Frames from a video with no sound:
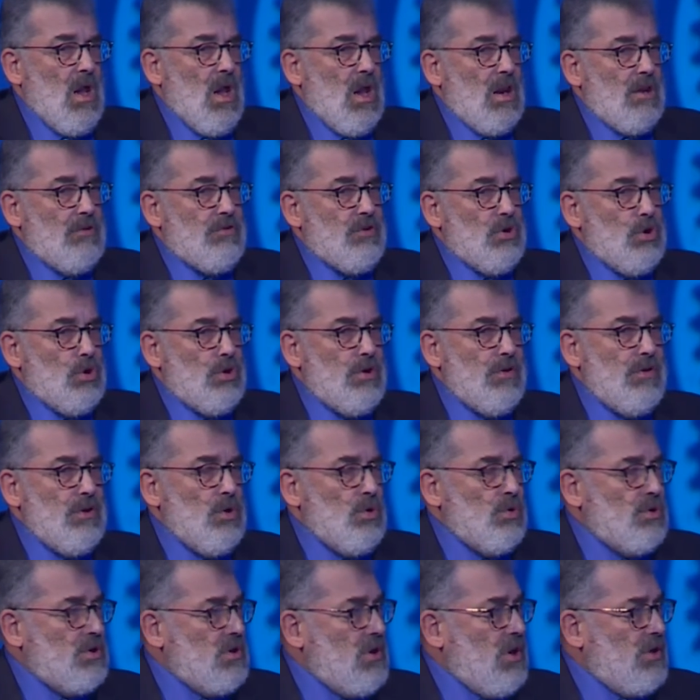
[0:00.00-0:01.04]
And if you look at the
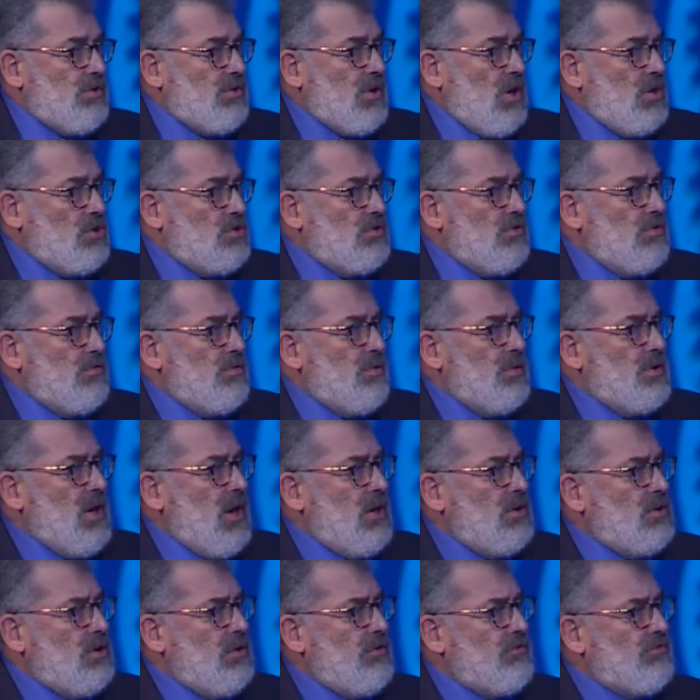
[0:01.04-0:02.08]
organisation from an
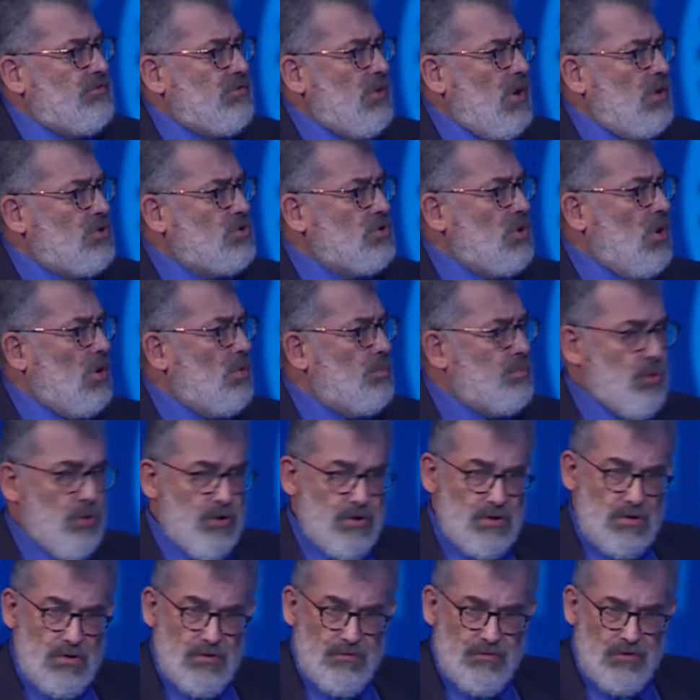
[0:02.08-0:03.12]
anti-fragile
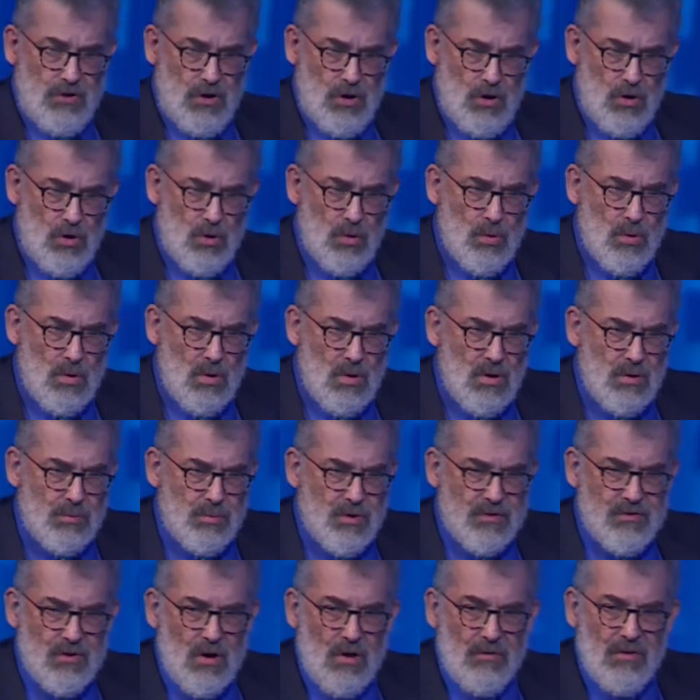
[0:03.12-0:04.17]
point of view,
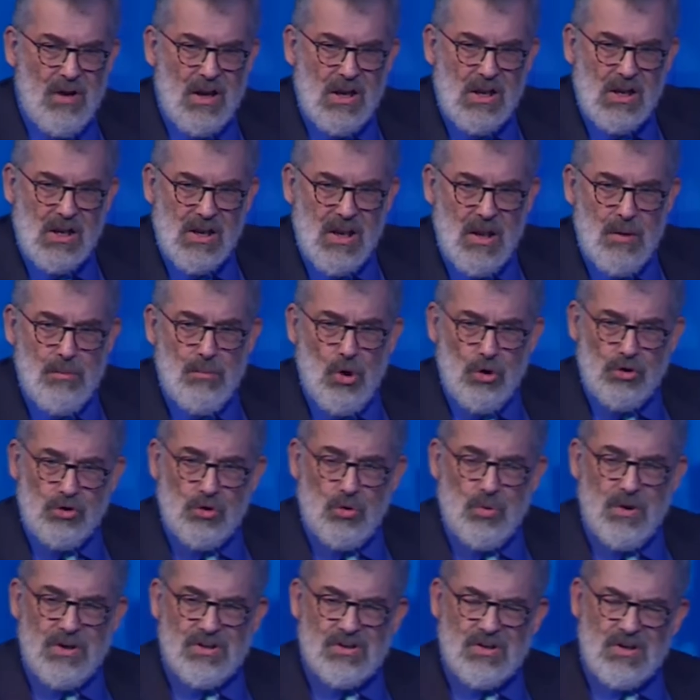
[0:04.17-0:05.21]
we've got a very clear
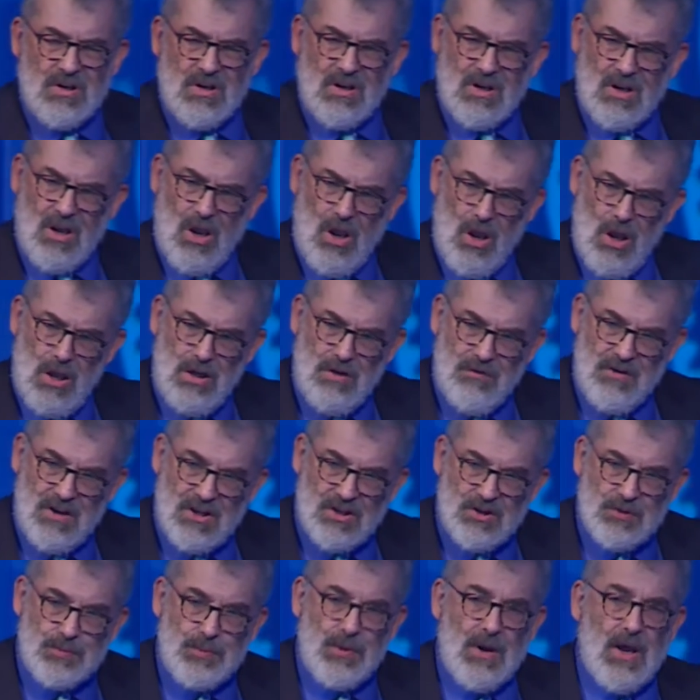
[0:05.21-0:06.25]
model which kind of
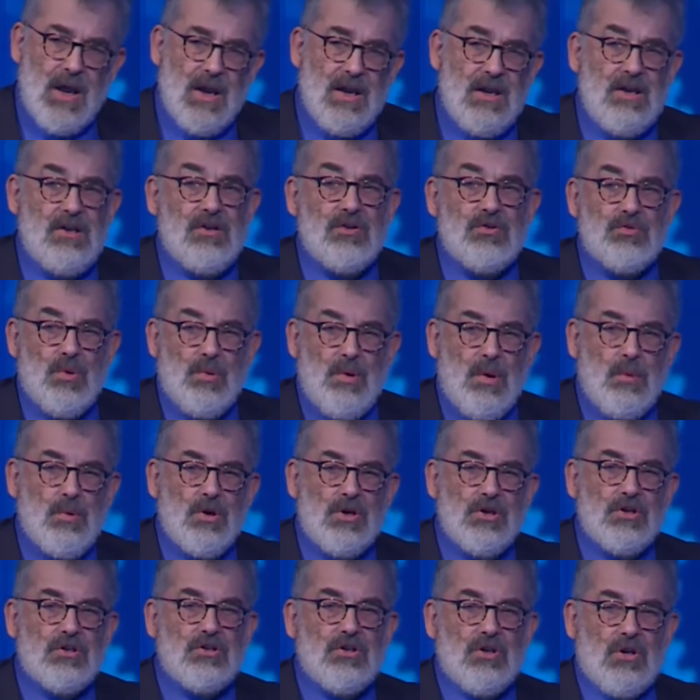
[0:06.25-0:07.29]
explains what we
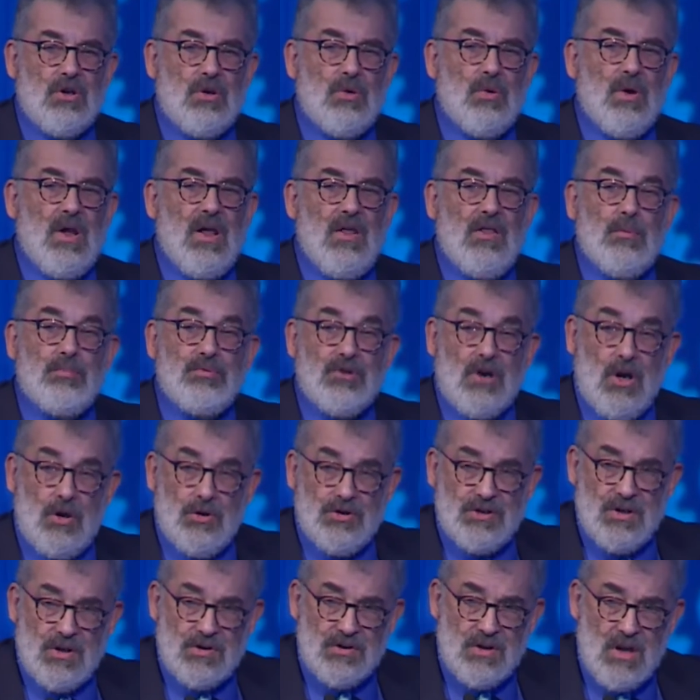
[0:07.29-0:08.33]
want to do in the
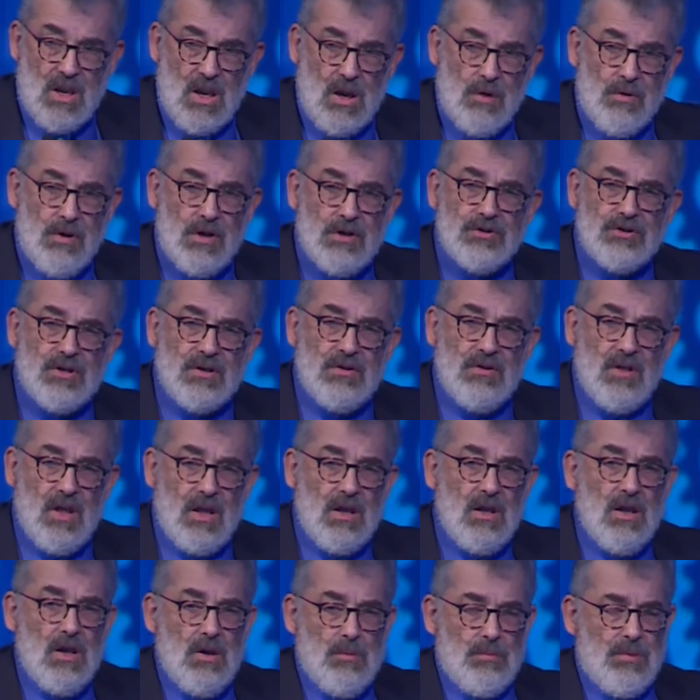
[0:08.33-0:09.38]
process areas, in
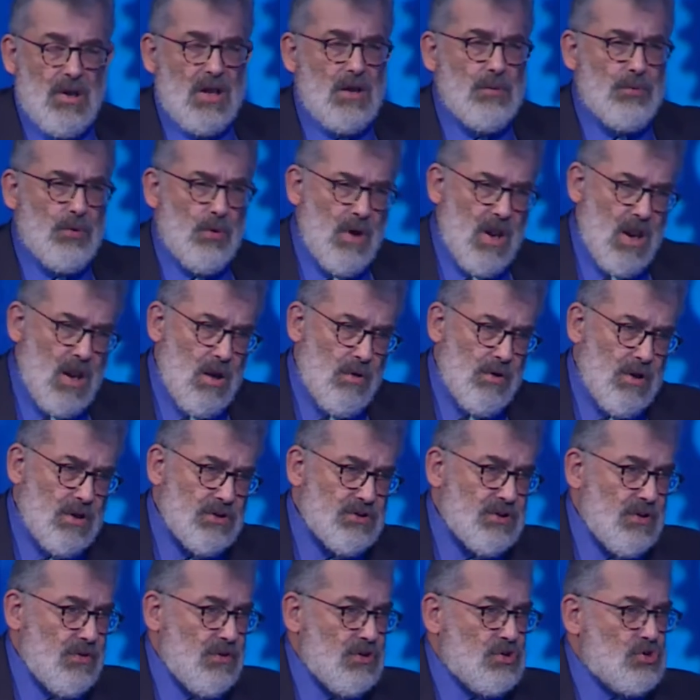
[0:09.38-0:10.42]
the people
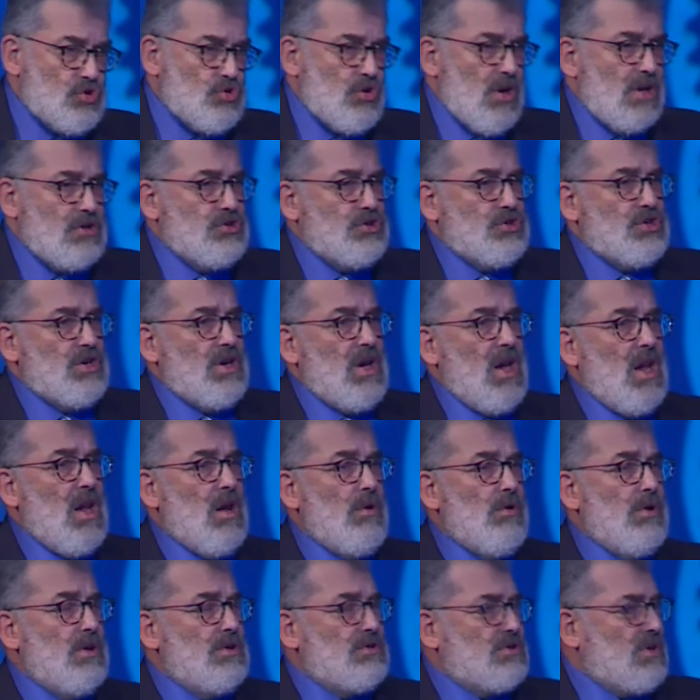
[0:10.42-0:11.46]
areas, in the strategy
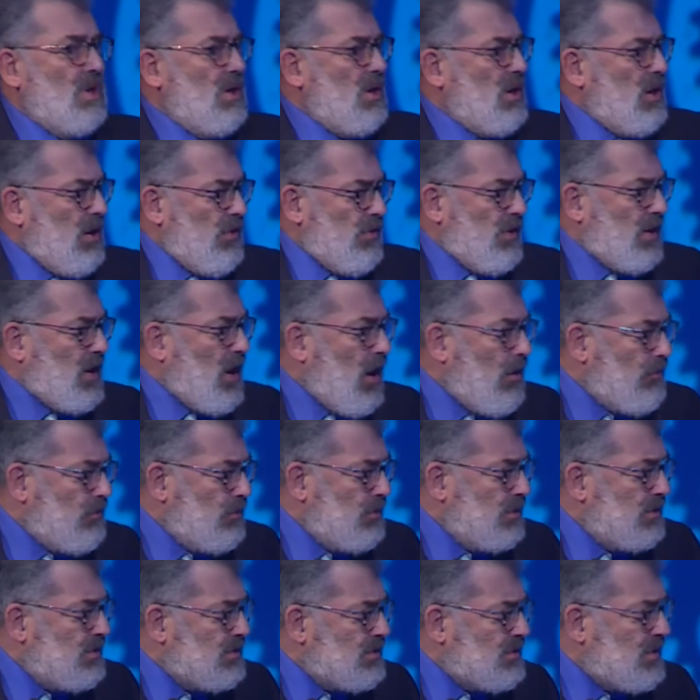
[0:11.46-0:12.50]
areas, in the
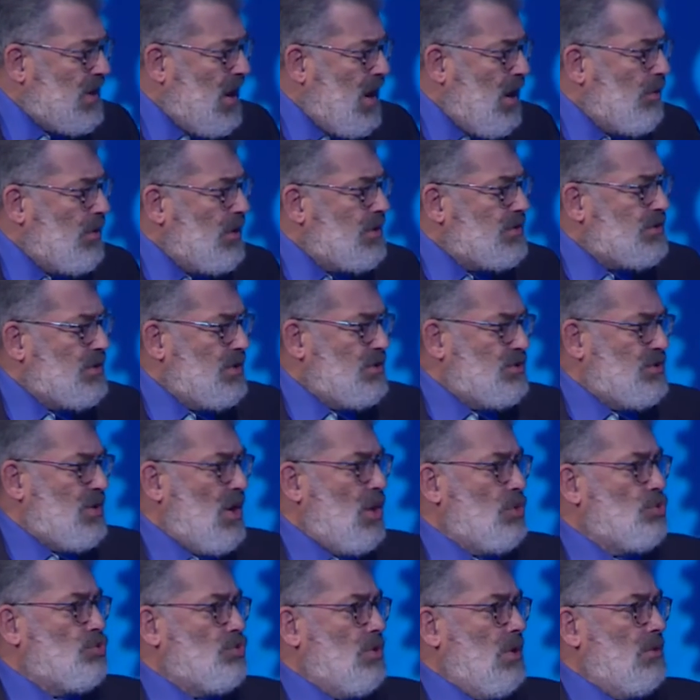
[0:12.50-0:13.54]
governance areas,
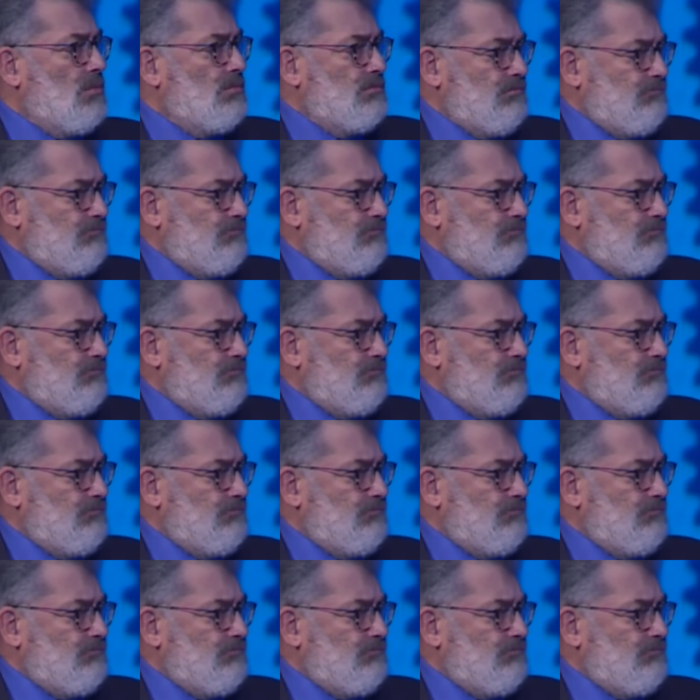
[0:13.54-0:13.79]
etc.